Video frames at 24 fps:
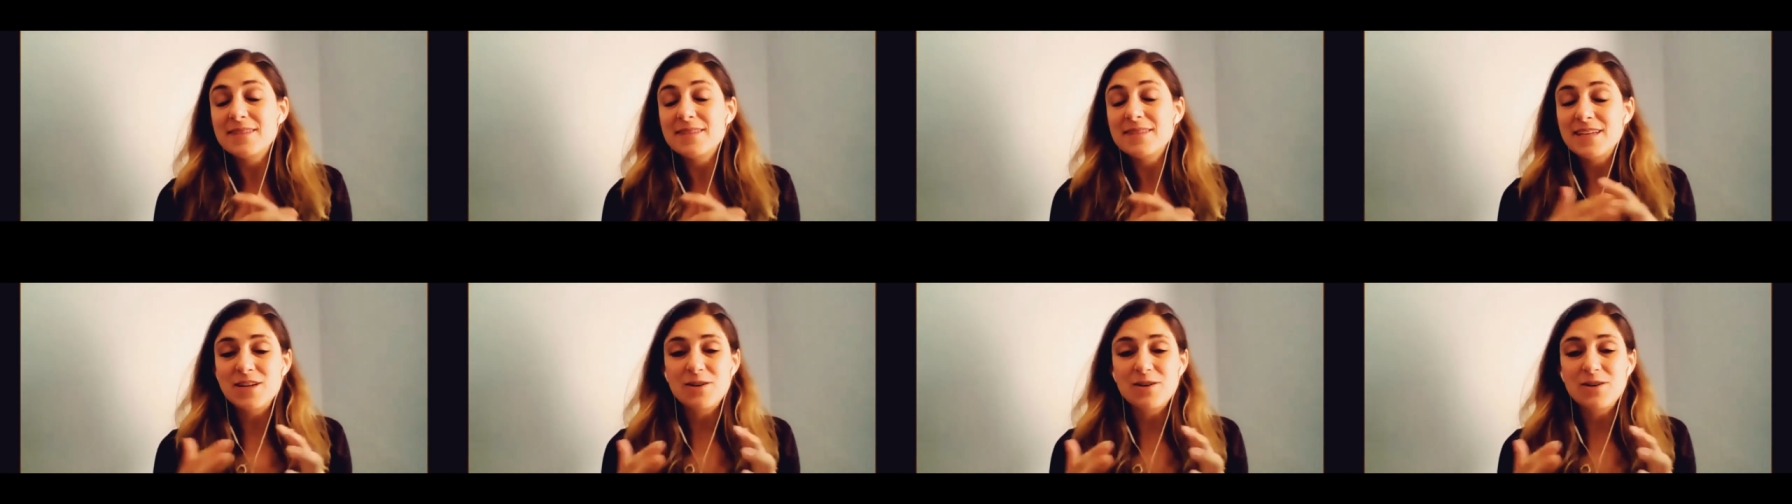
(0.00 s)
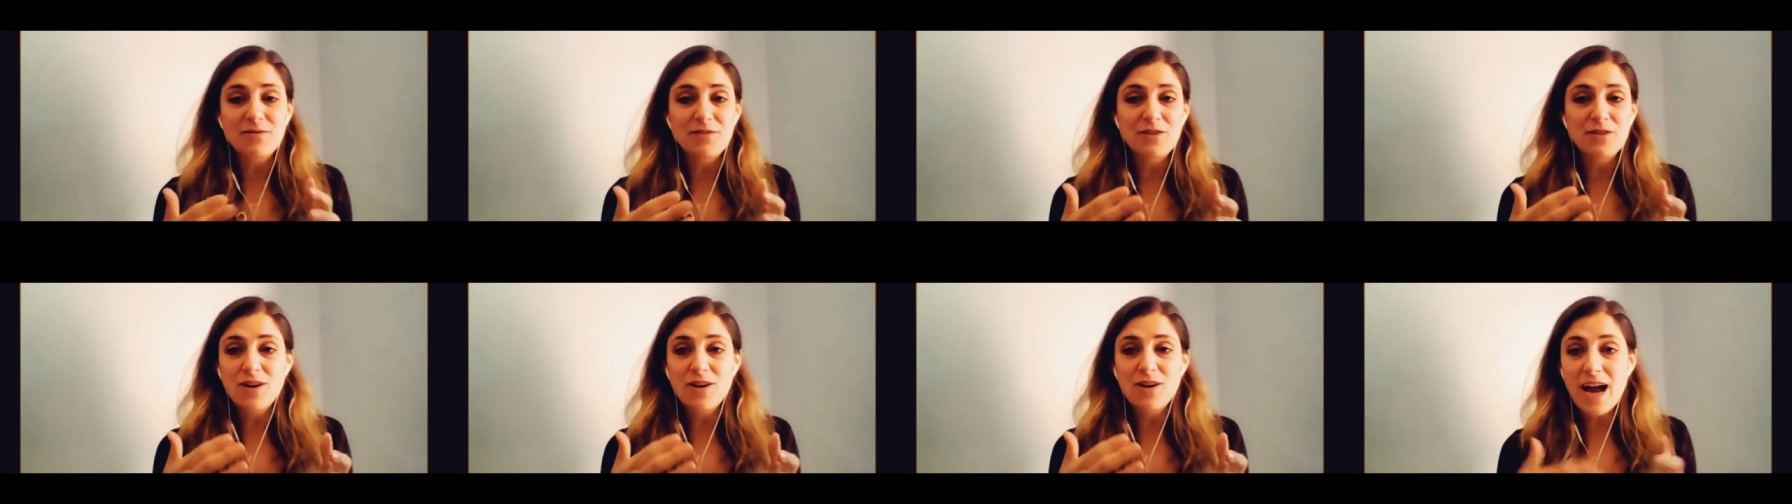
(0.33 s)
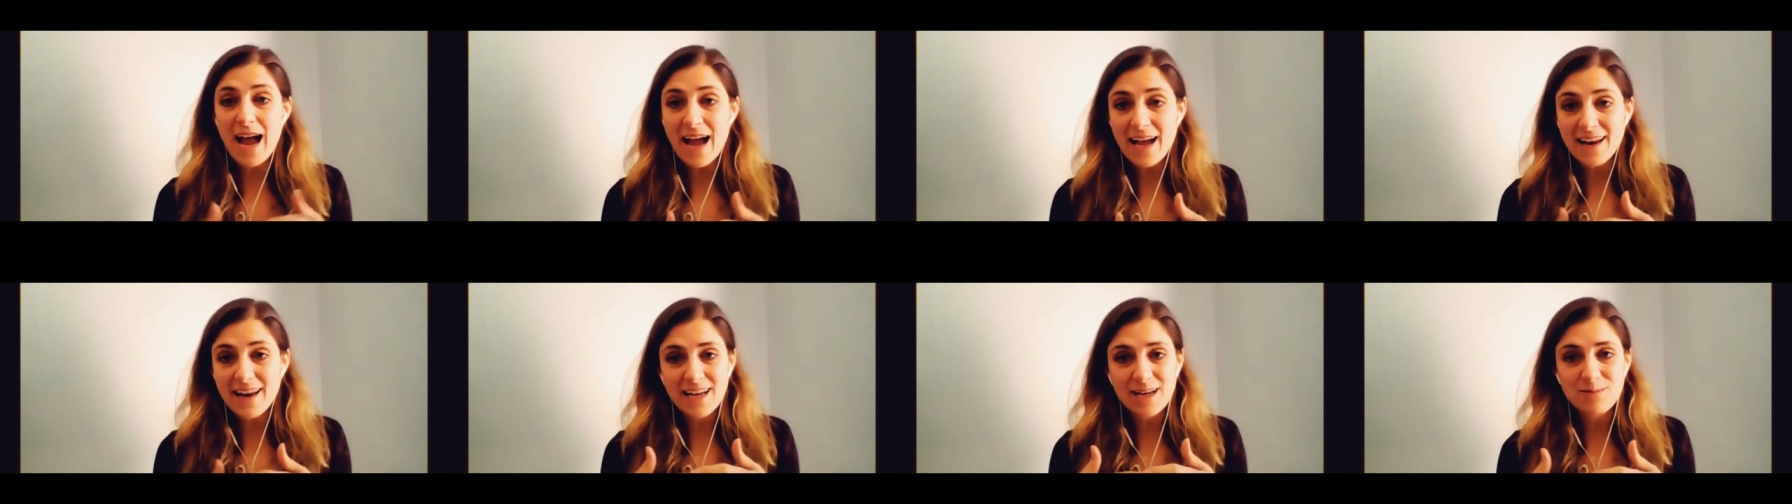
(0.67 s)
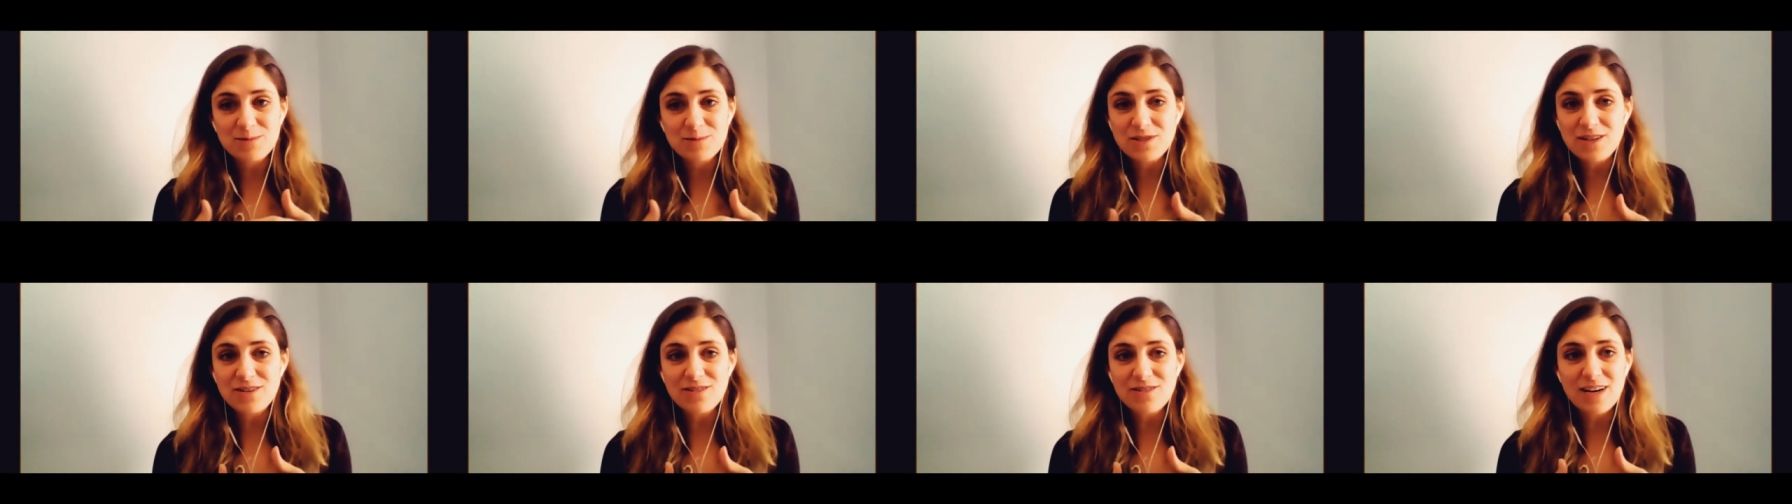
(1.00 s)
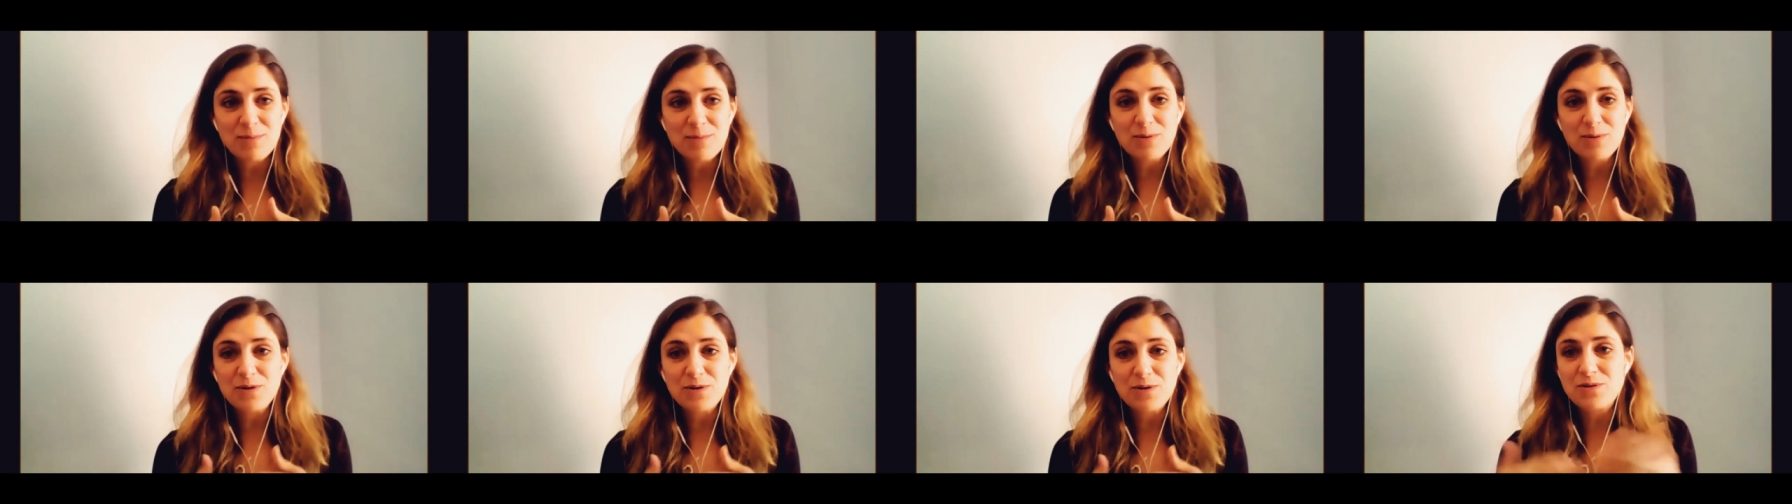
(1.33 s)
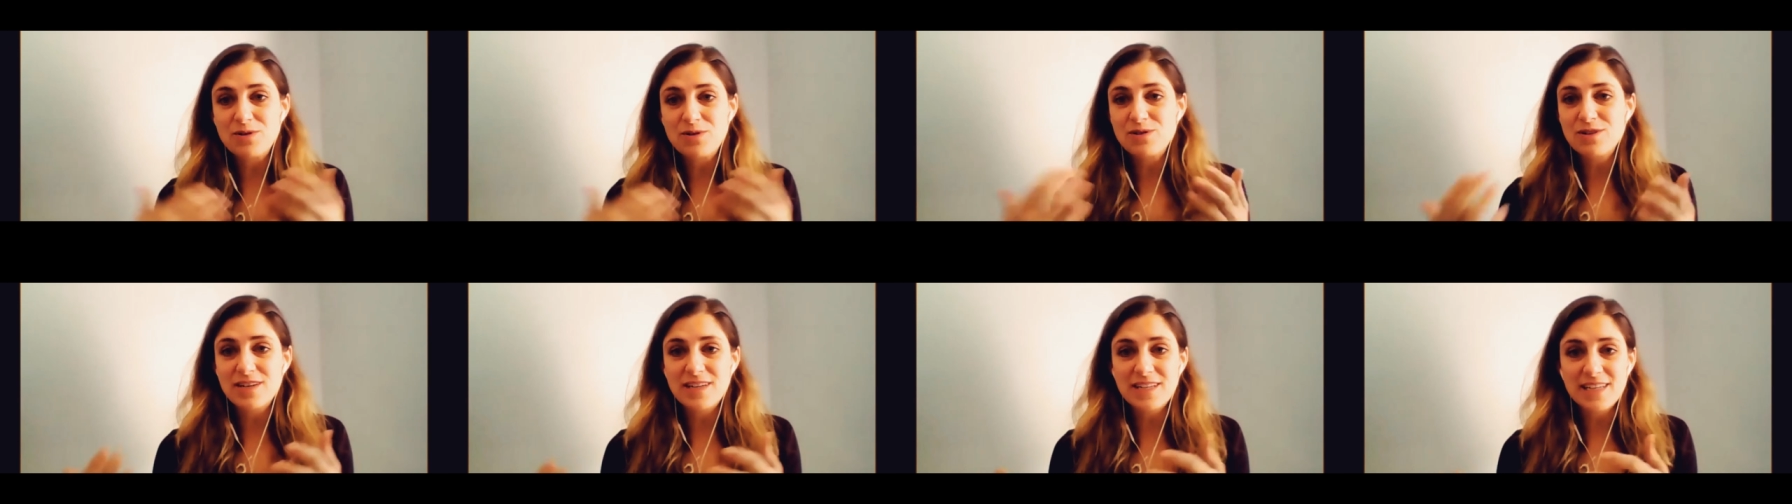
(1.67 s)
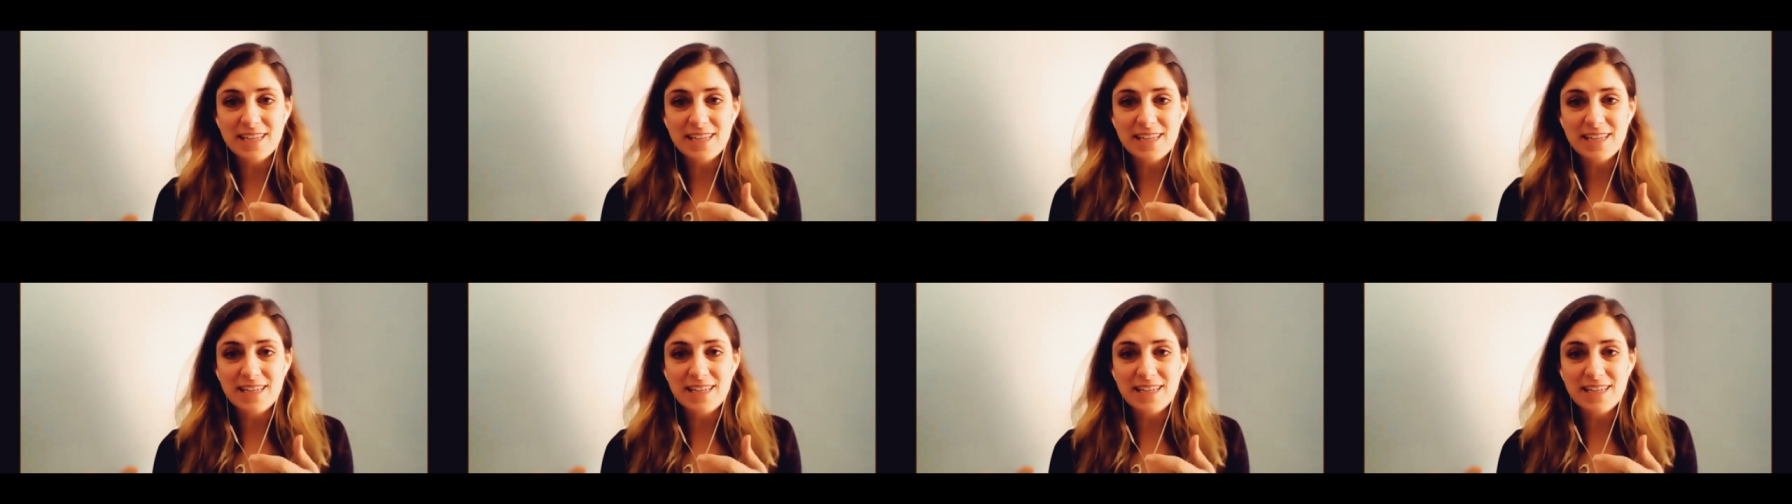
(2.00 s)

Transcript: if you're at Amazon or Apple, you can look at